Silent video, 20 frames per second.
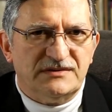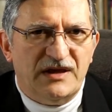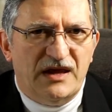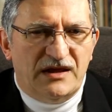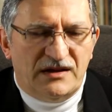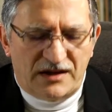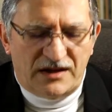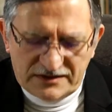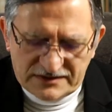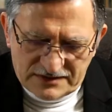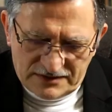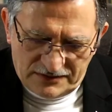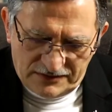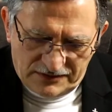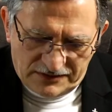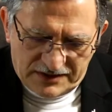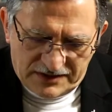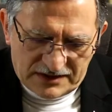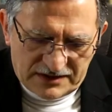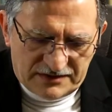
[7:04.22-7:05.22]
Let's
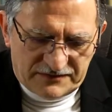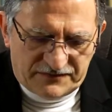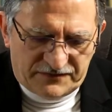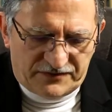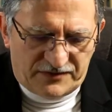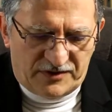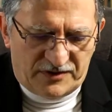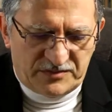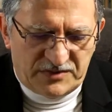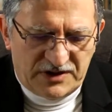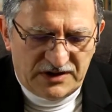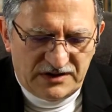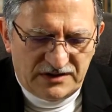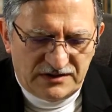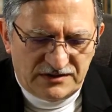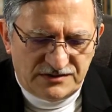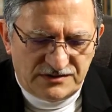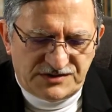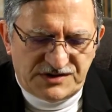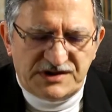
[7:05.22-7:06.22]
look at it from
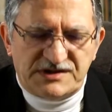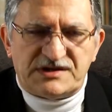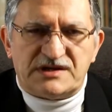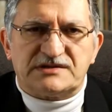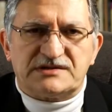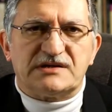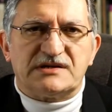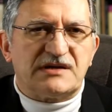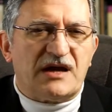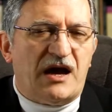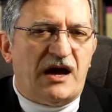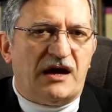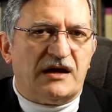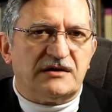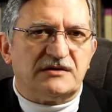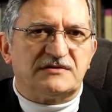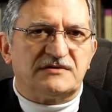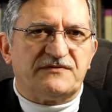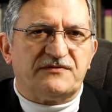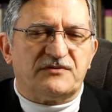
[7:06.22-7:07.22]
Jesus'
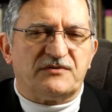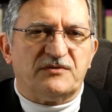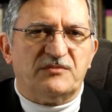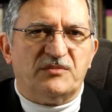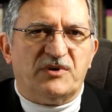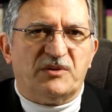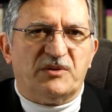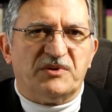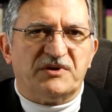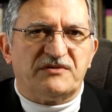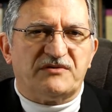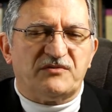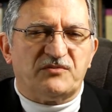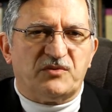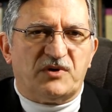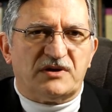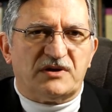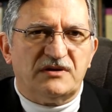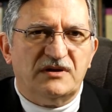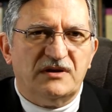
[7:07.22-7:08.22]
eyes for a moment.
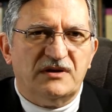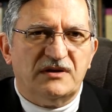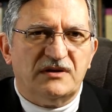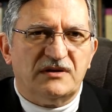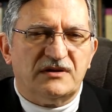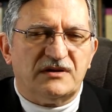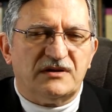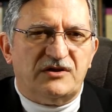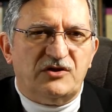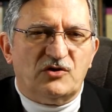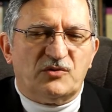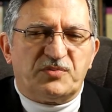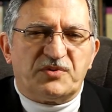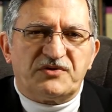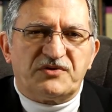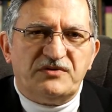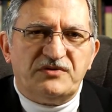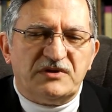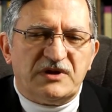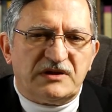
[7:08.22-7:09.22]
What the
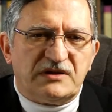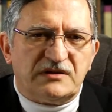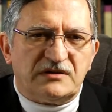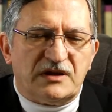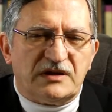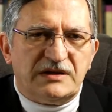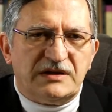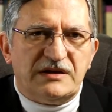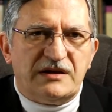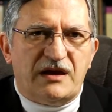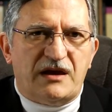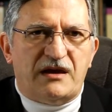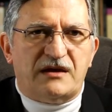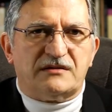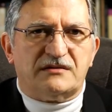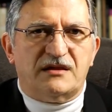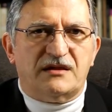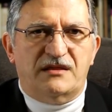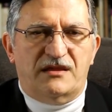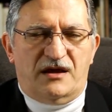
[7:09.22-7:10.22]
opportunity that he
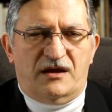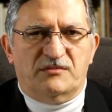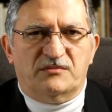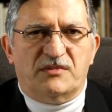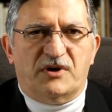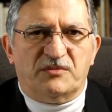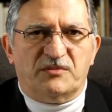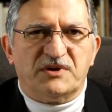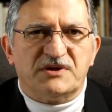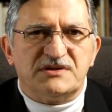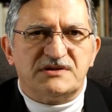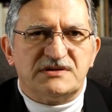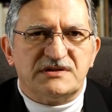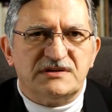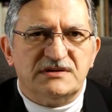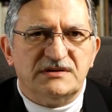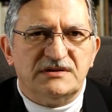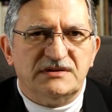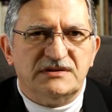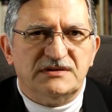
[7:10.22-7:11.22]
had in that moment.
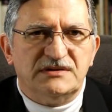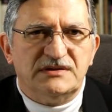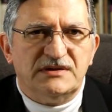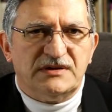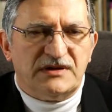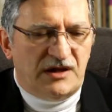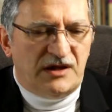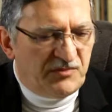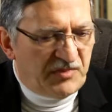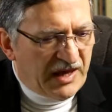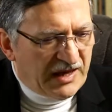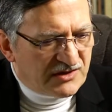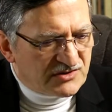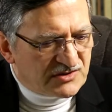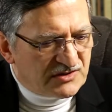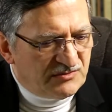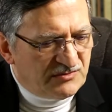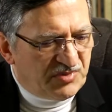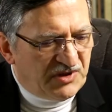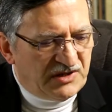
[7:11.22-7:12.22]

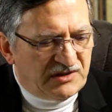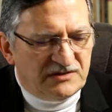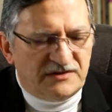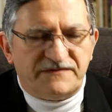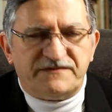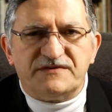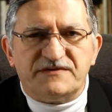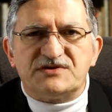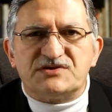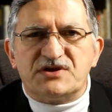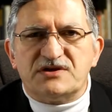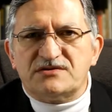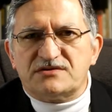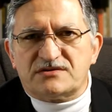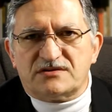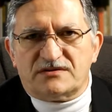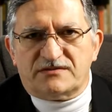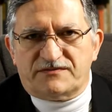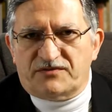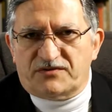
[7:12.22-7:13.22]
Imagine being a
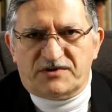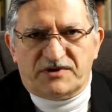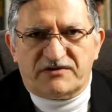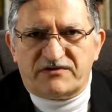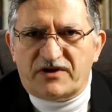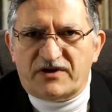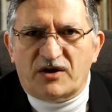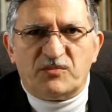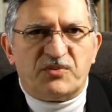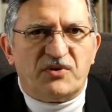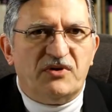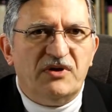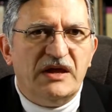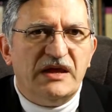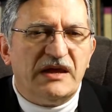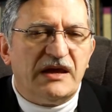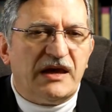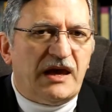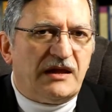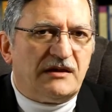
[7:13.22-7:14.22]
physician, for example,
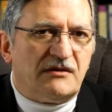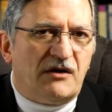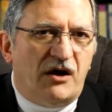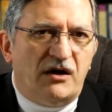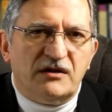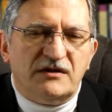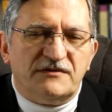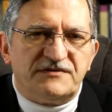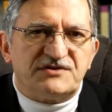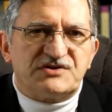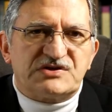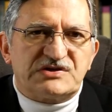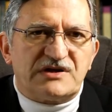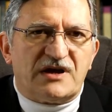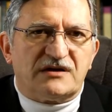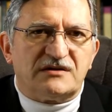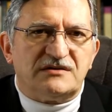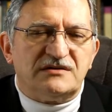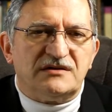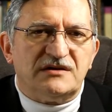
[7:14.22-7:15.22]
and all of a
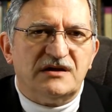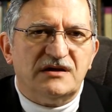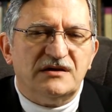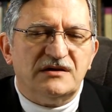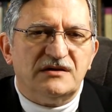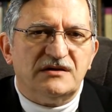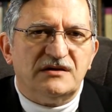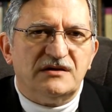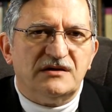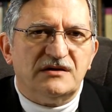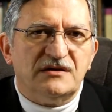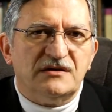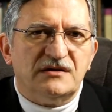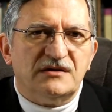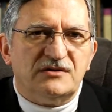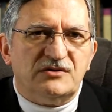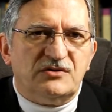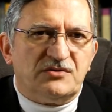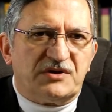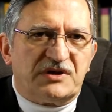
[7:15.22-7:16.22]
sudden
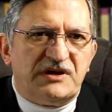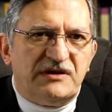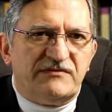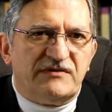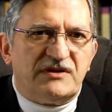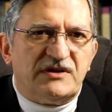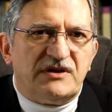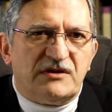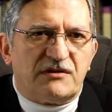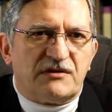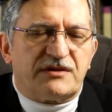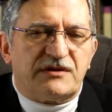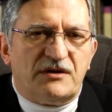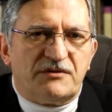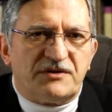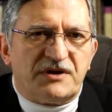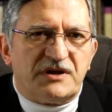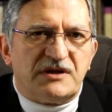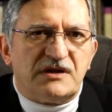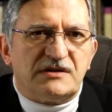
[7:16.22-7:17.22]
you're given the
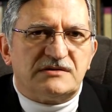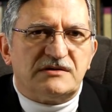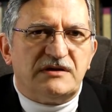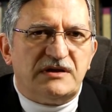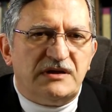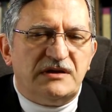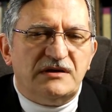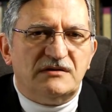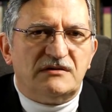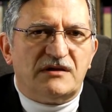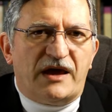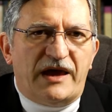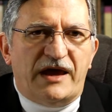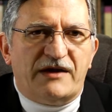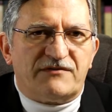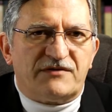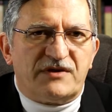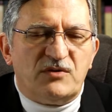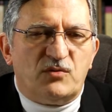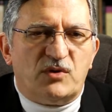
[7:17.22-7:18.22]
authority to heal
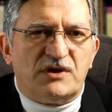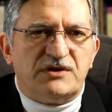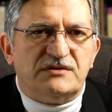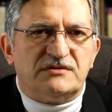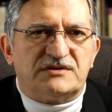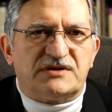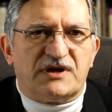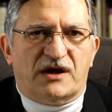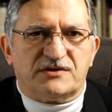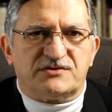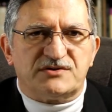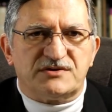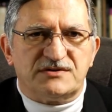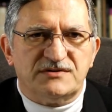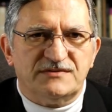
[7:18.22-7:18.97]
everyone you touch.